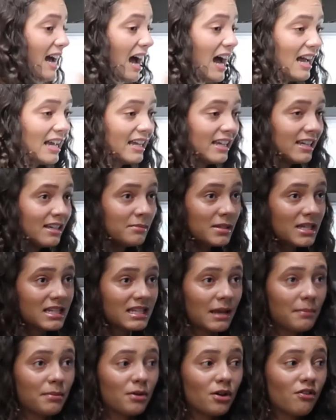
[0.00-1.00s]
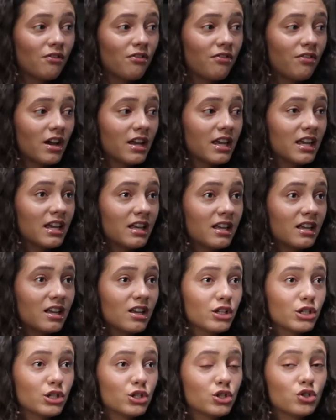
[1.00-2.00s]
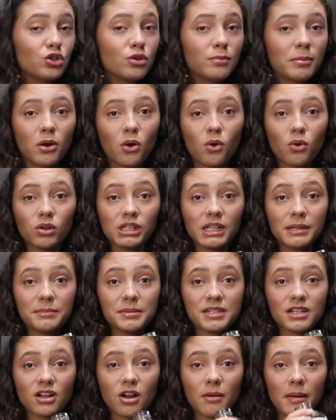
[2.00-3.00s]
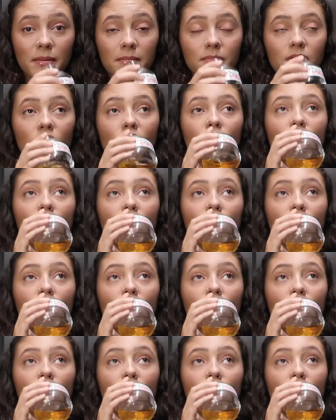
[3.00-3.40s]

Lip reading: dying because I put fucking super old lipstick on my...